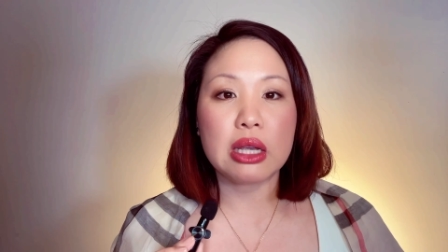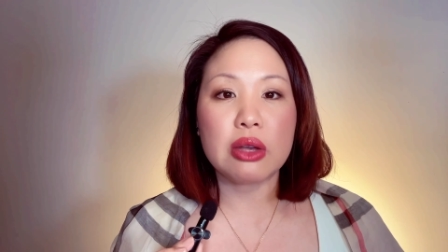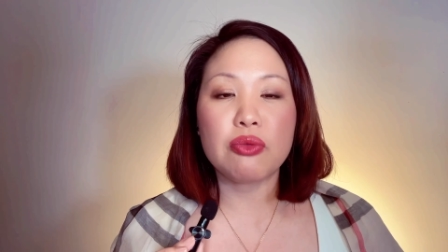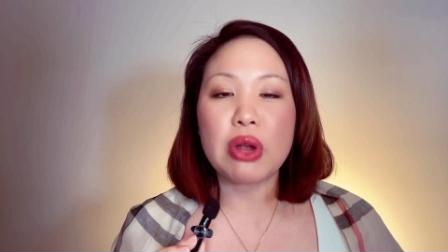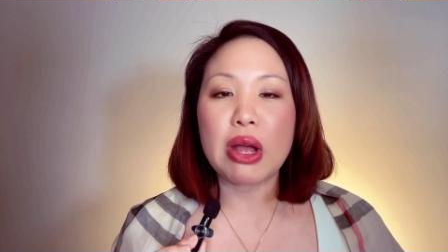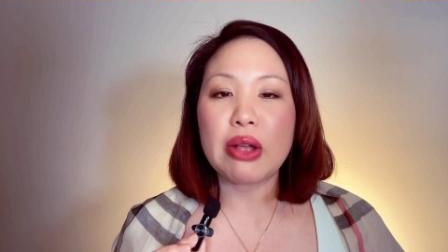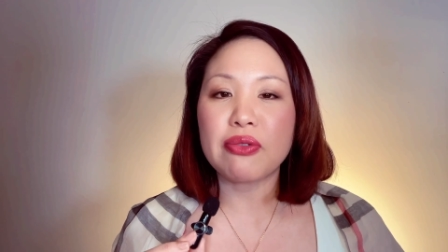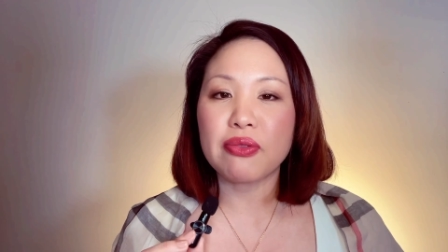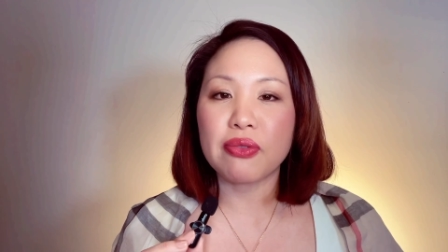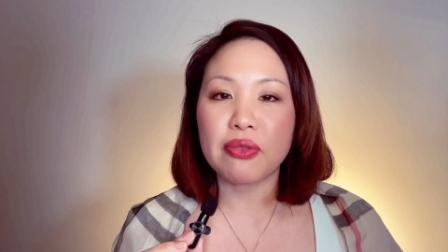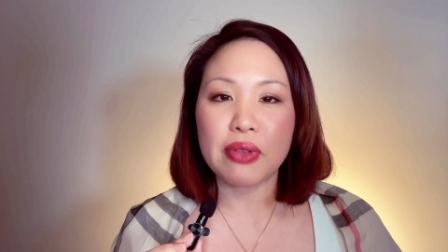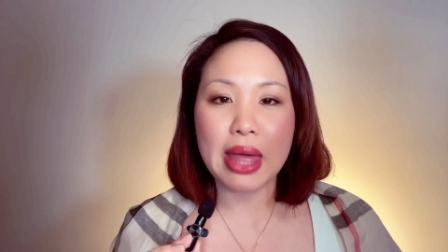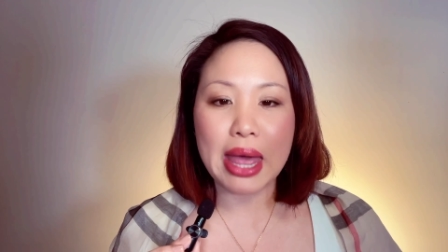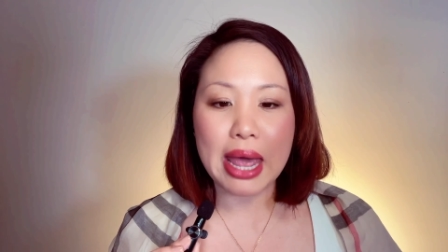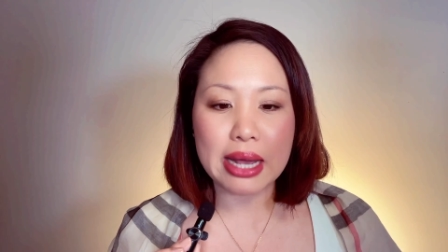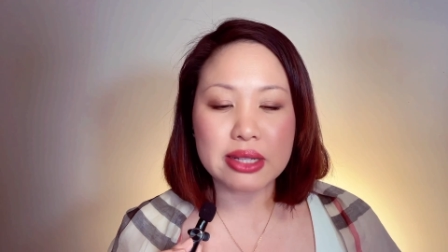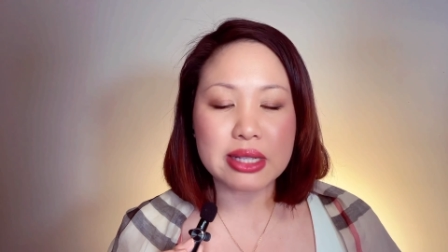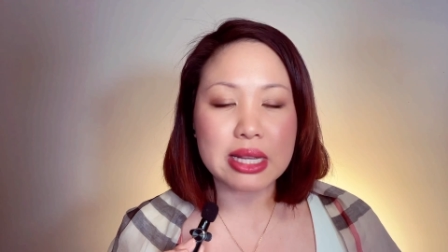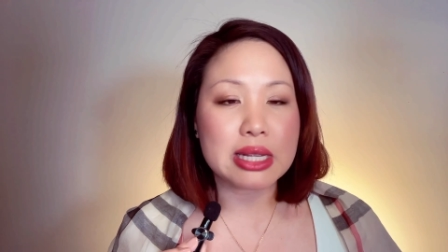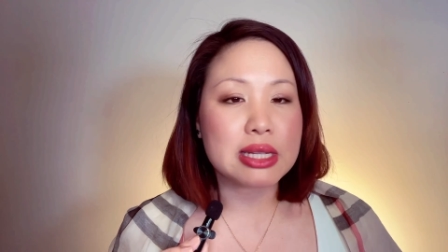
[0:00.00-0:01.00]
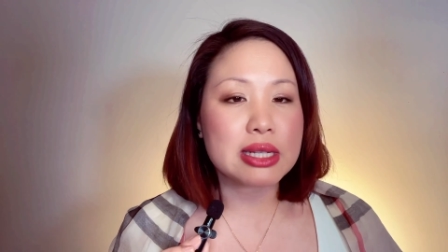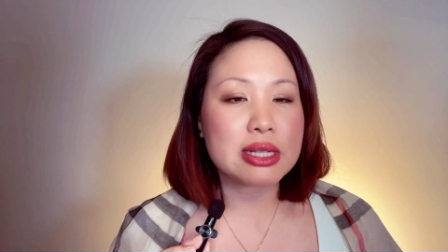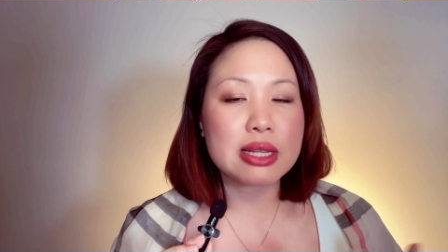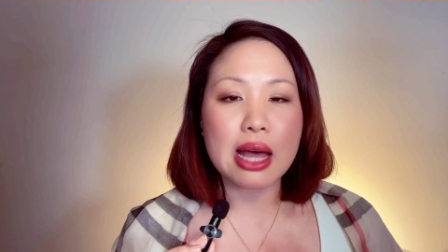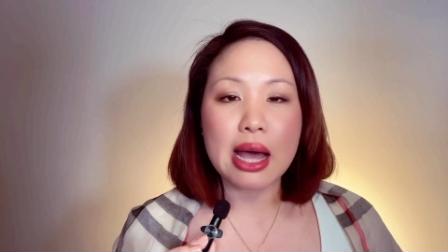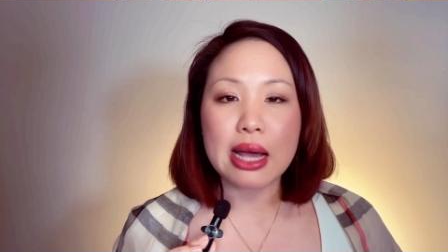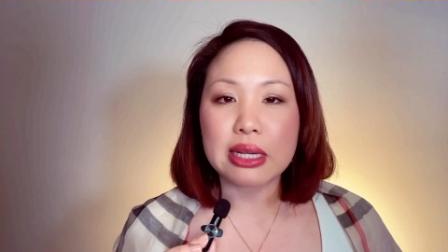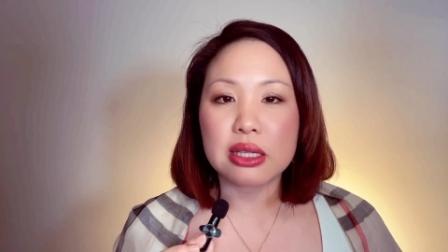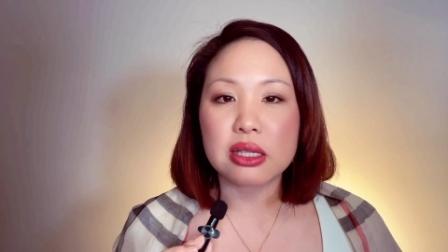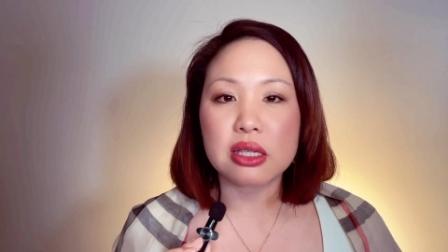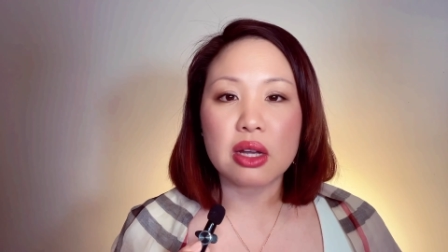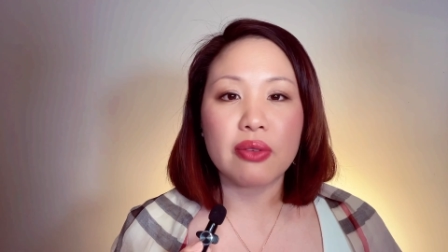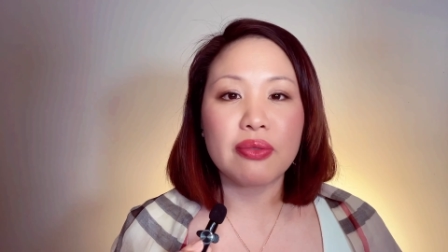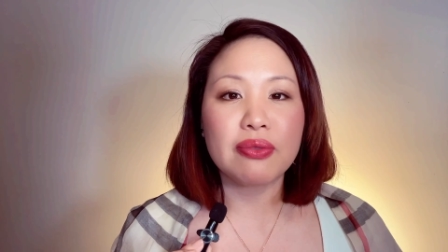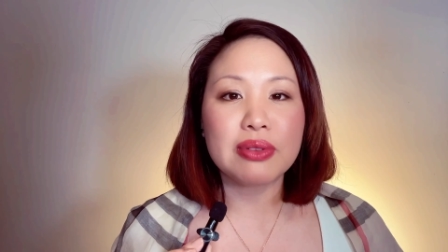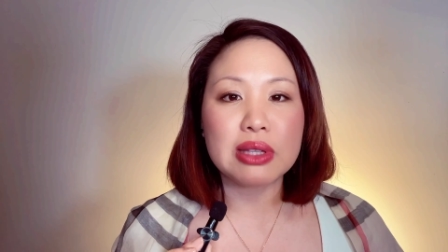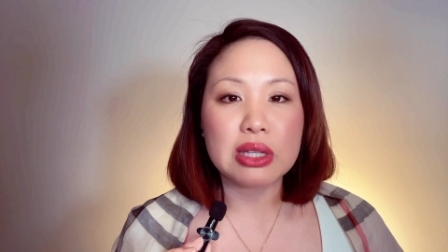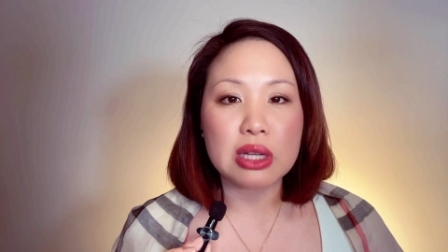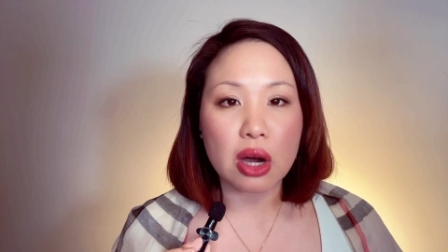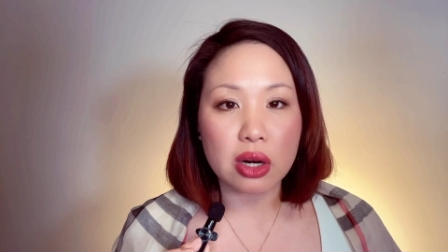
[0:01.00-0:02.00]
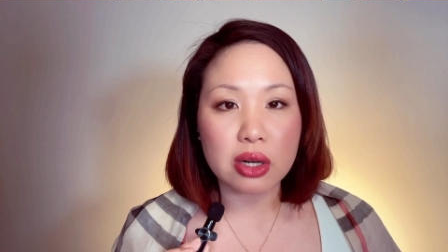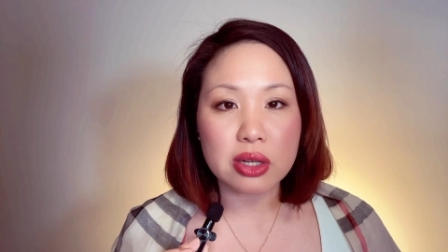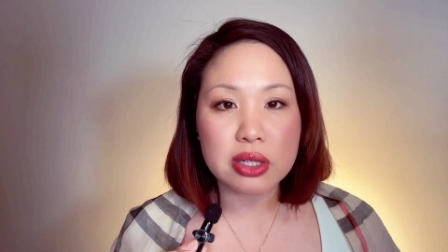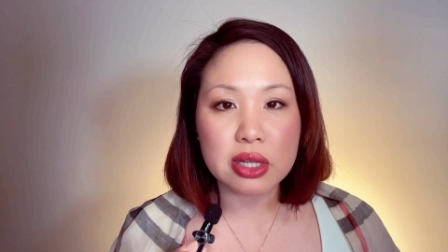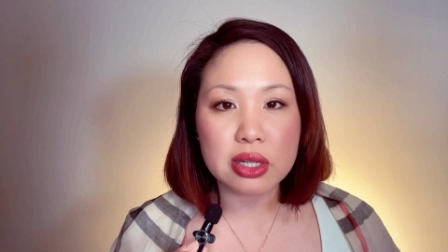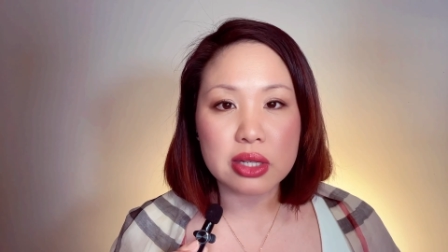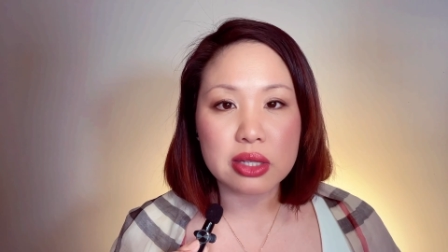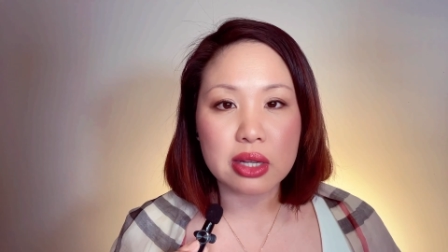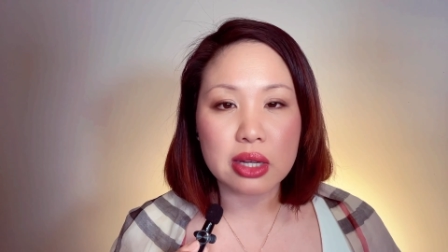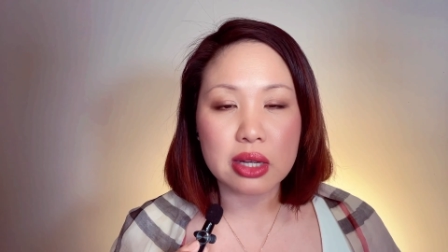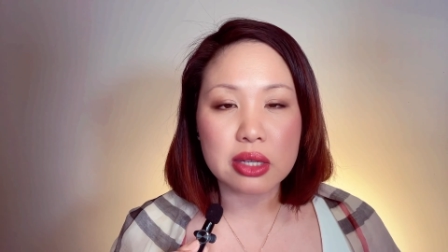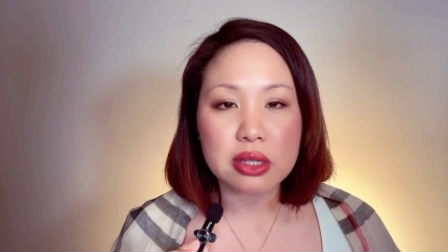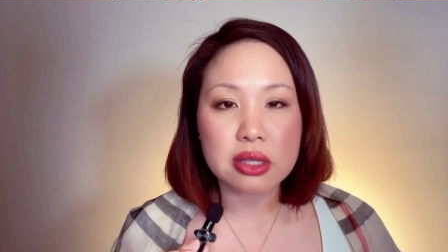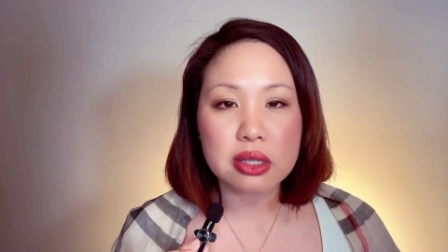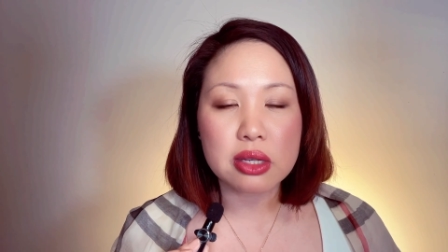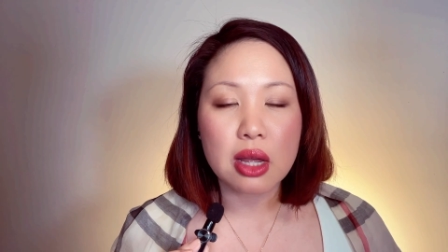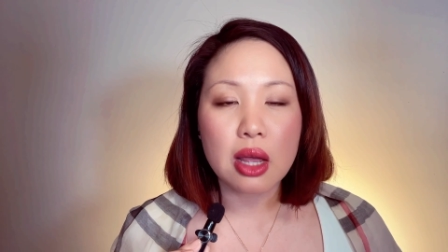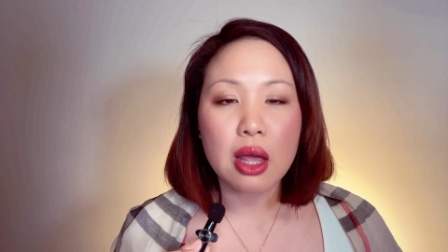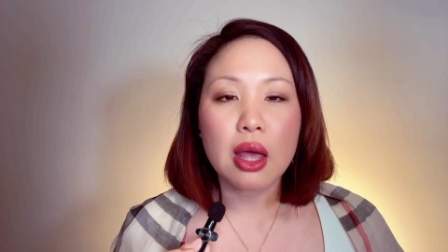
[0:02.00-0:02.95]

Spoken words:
red flags and signs of narcissists,